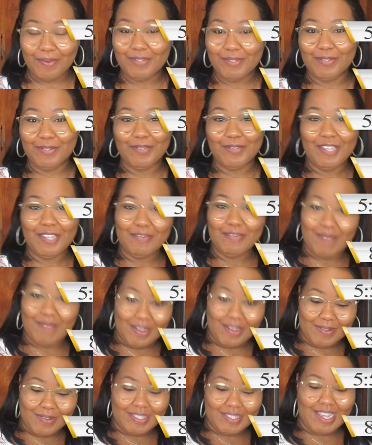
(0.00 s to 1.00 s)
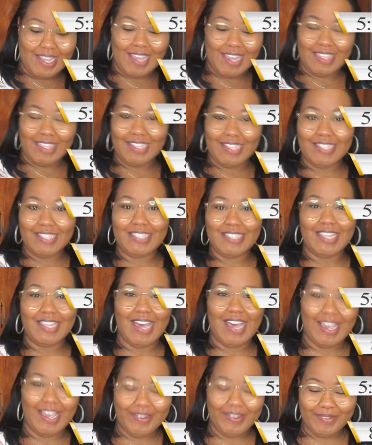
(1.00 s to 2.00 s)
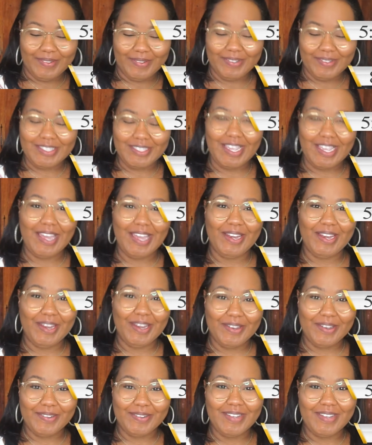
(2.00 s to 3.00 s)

Do you eat mangoes like this? I don't know.